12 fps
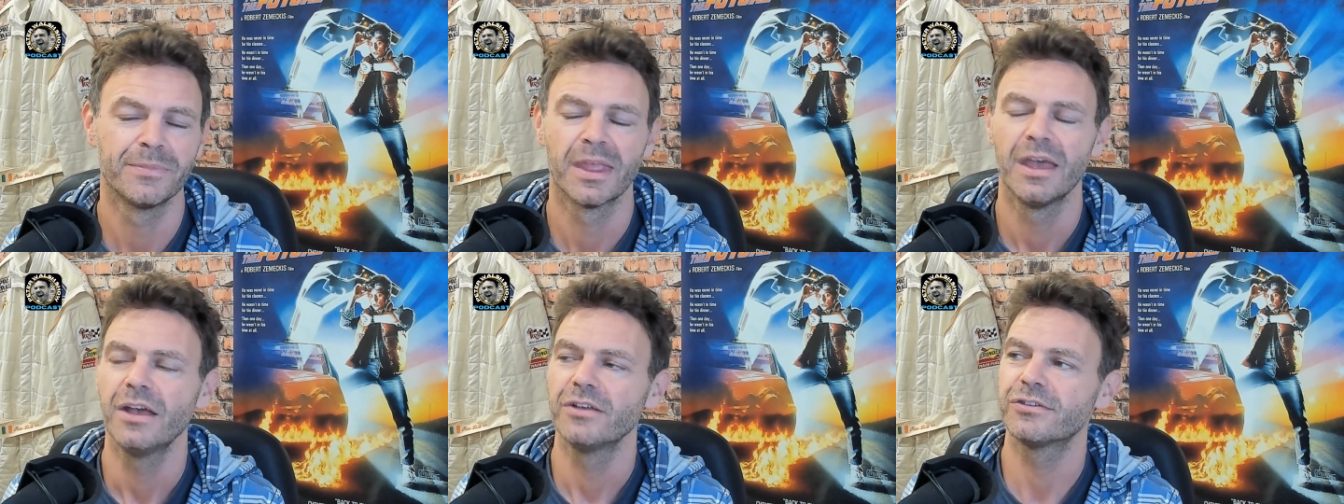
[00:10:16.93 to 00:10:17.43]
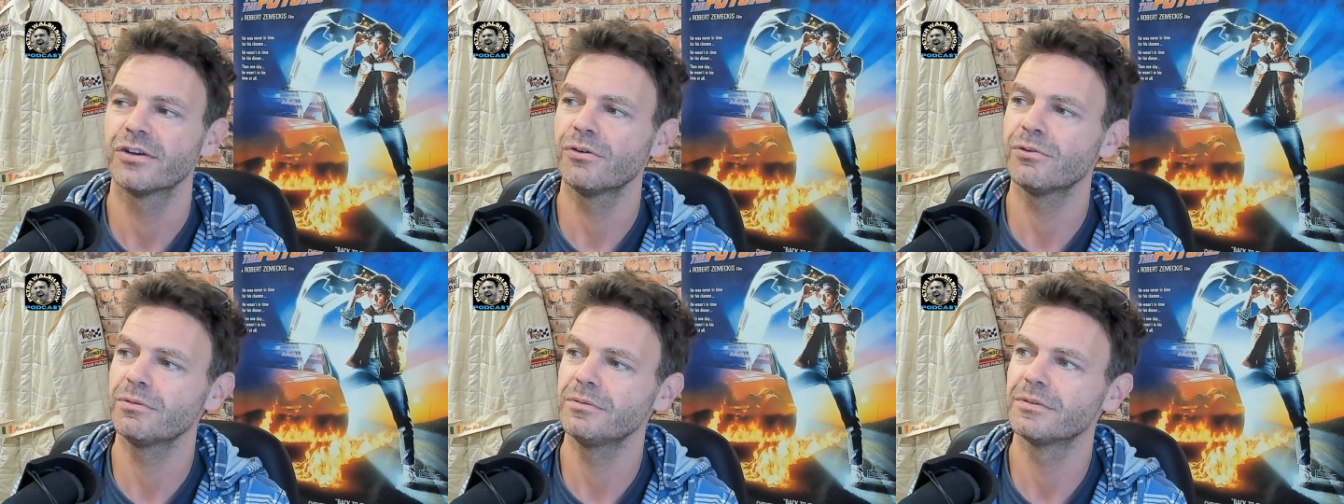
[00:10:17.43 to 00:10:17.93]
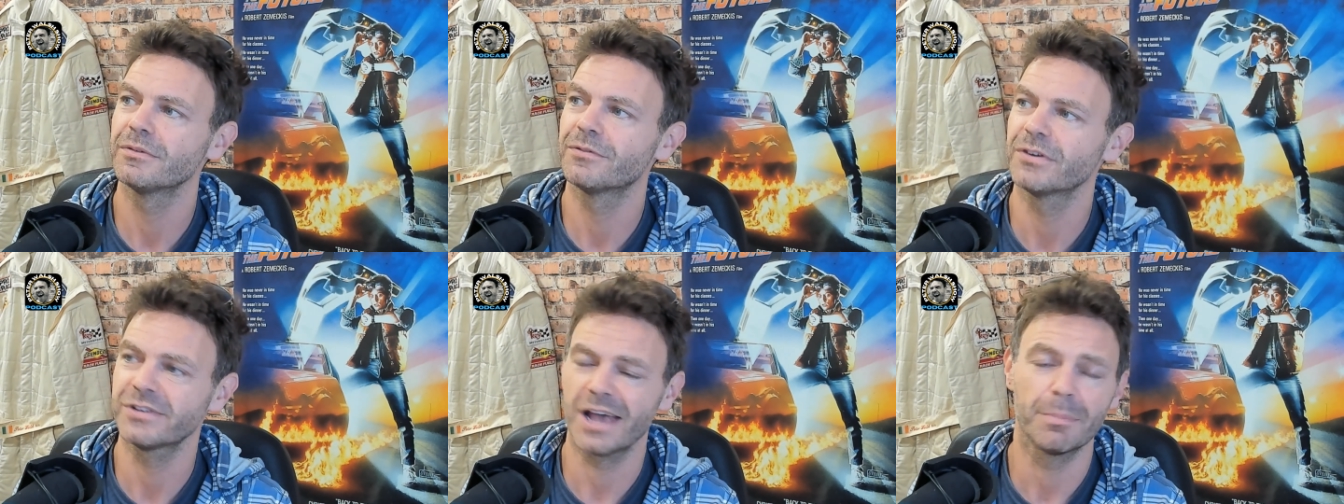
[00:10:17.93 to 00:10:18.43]
So
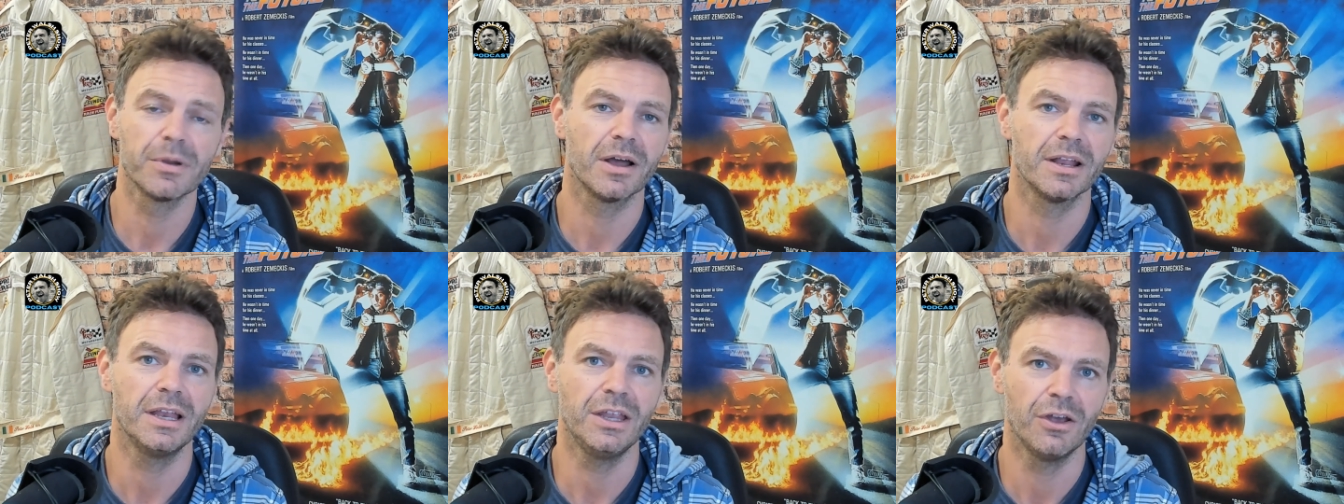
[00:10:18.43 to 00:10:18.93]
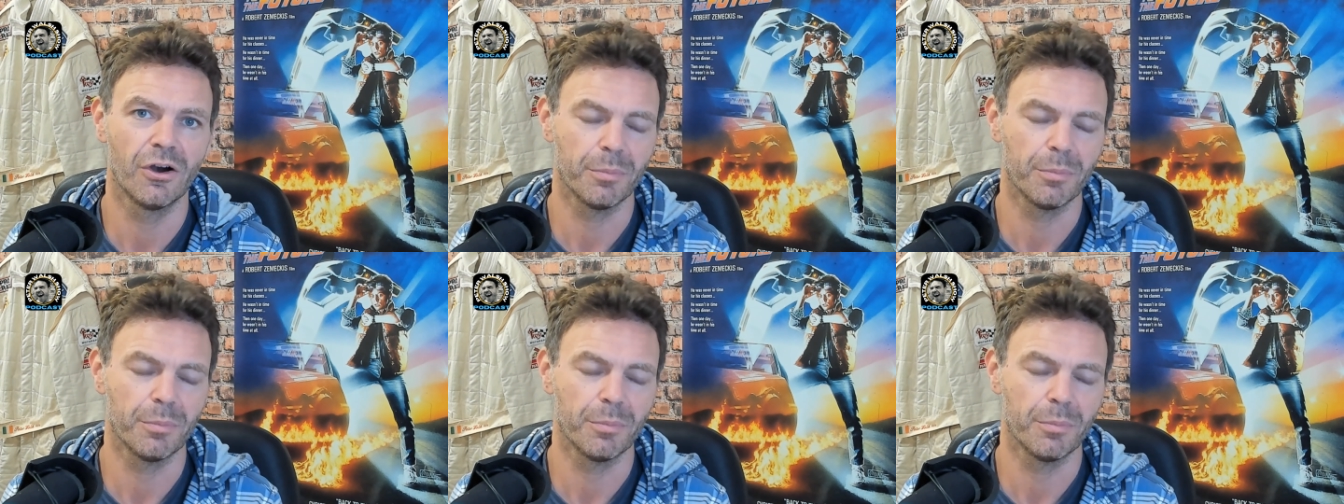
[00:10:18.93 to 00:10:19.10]
Verstappen got in young,